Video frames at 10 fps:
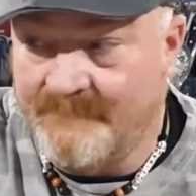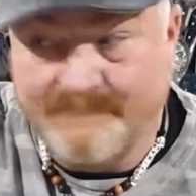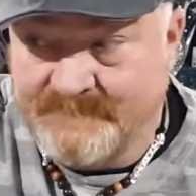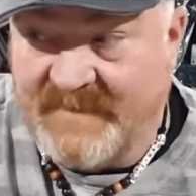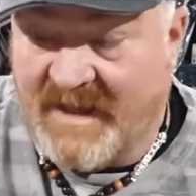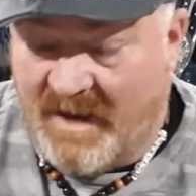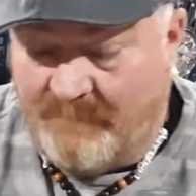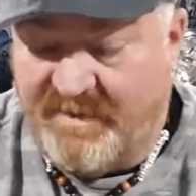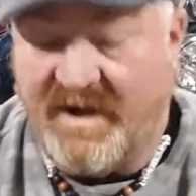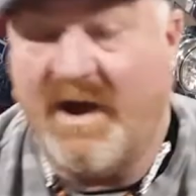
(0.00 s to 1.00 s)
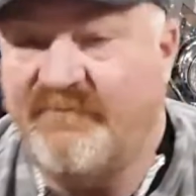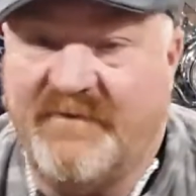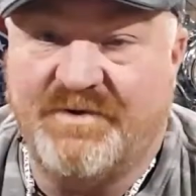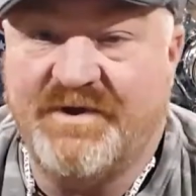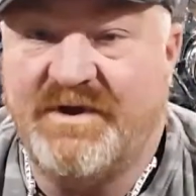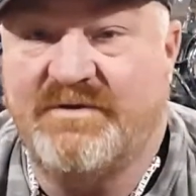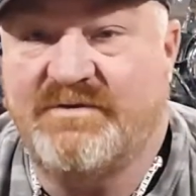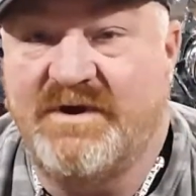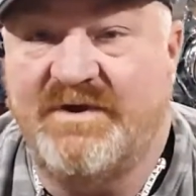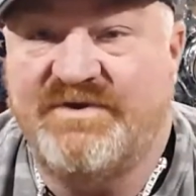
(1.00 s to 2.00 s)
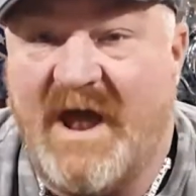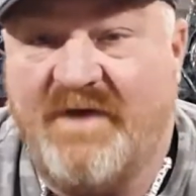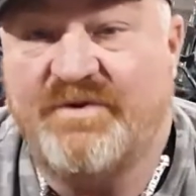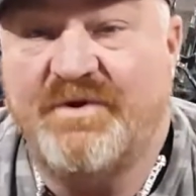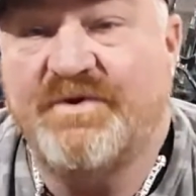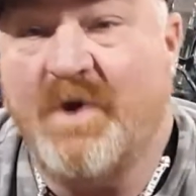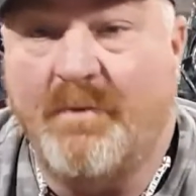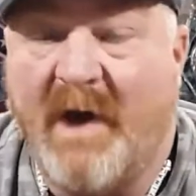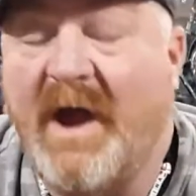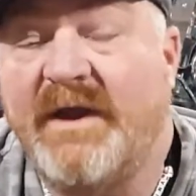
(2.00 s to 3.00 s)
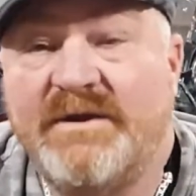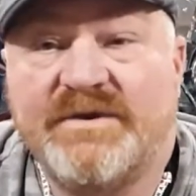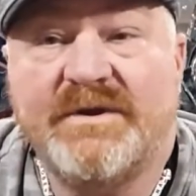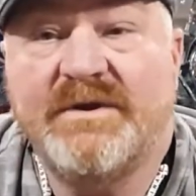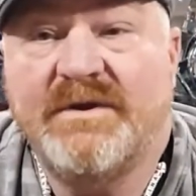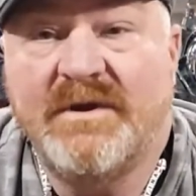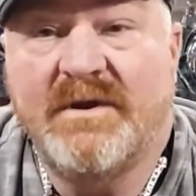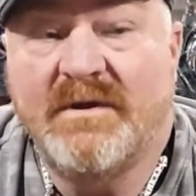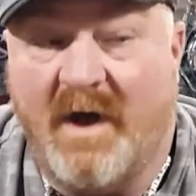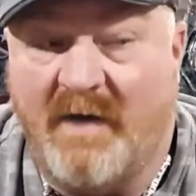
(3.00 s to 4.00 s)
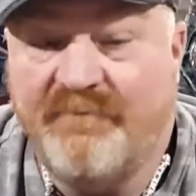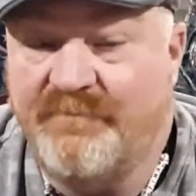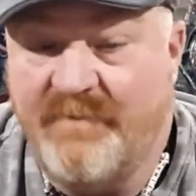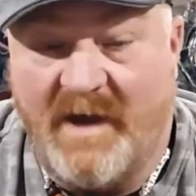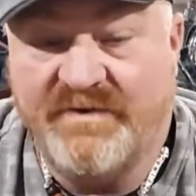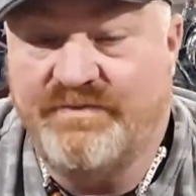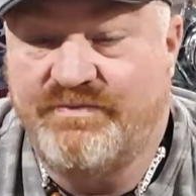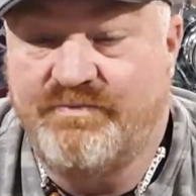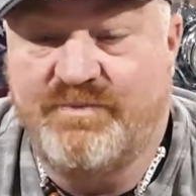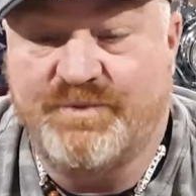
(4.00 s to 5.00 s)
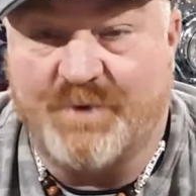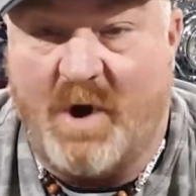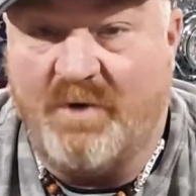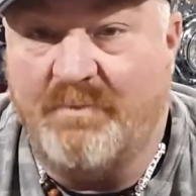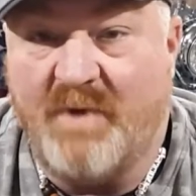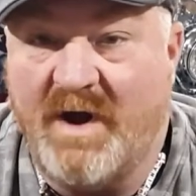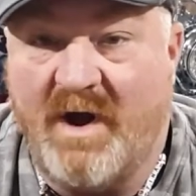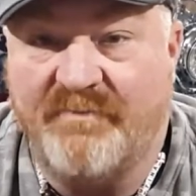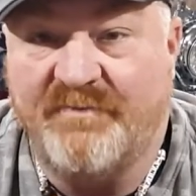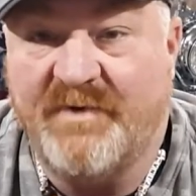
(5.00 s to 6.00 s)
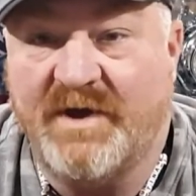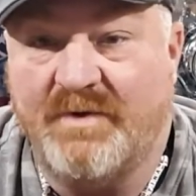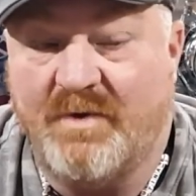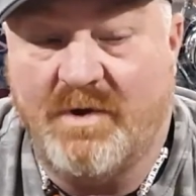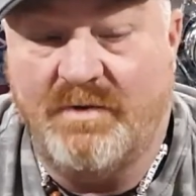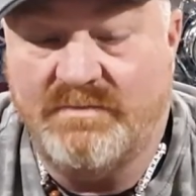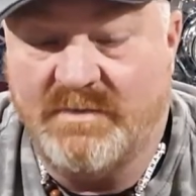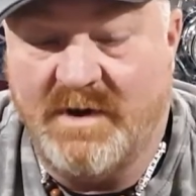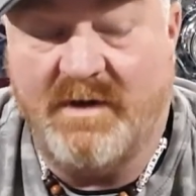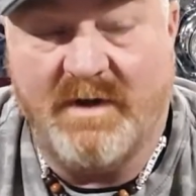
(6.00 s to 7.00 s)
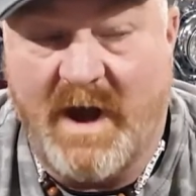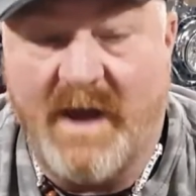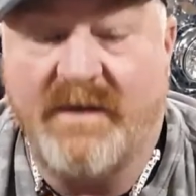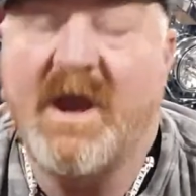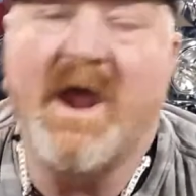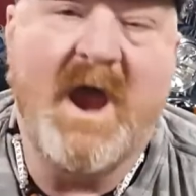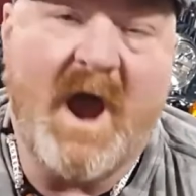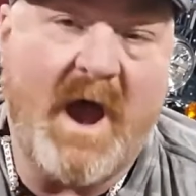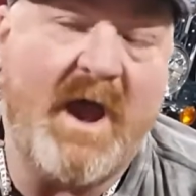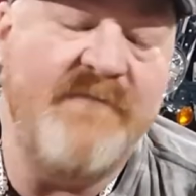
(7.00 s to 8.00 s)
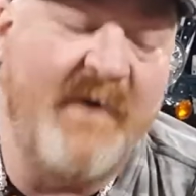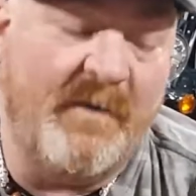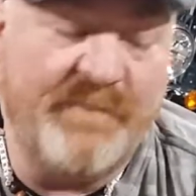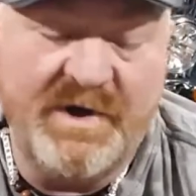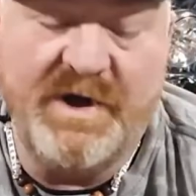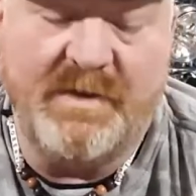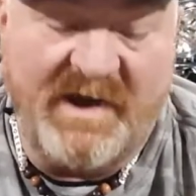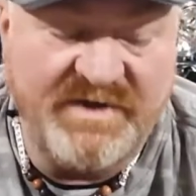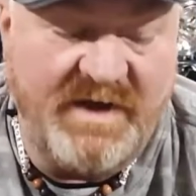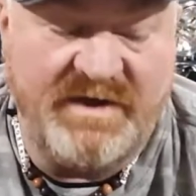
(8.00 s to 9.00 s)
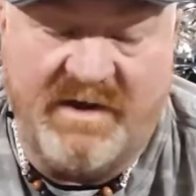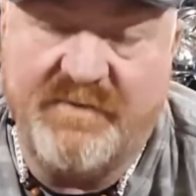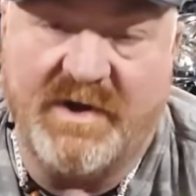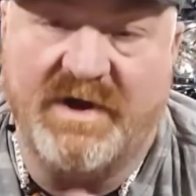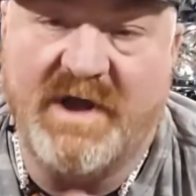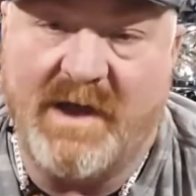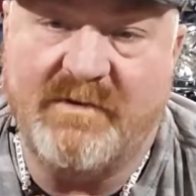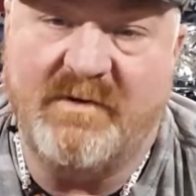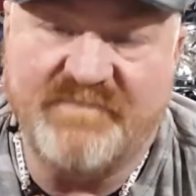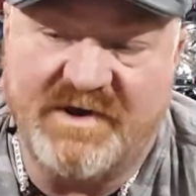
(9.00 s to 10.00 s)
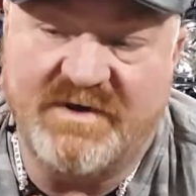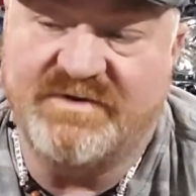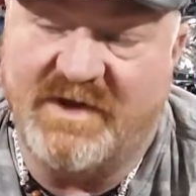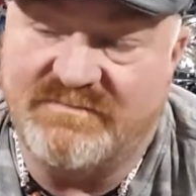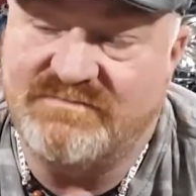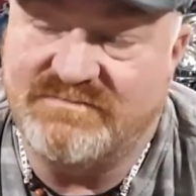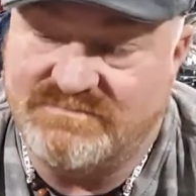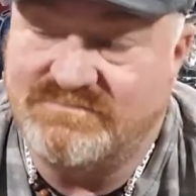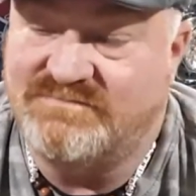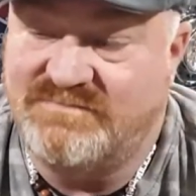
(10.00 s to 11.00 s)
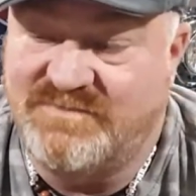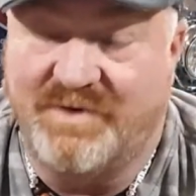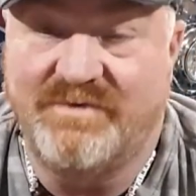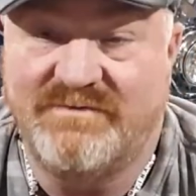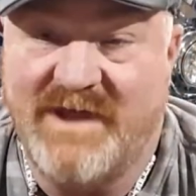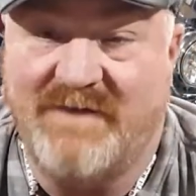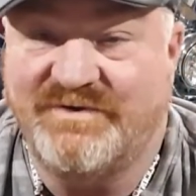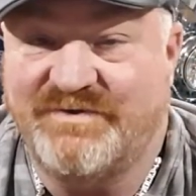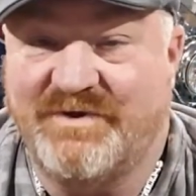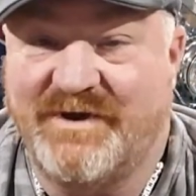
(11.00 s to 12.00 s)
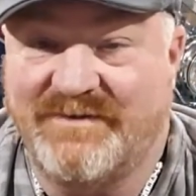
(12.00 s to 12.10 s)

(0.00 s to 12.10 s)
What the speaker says: well, I bet I filled in a good 1,000 or so bikes. I drawled them right off the fucking road. I felt pretty good about that. That fucking cop come up there is like, dude, that was slick.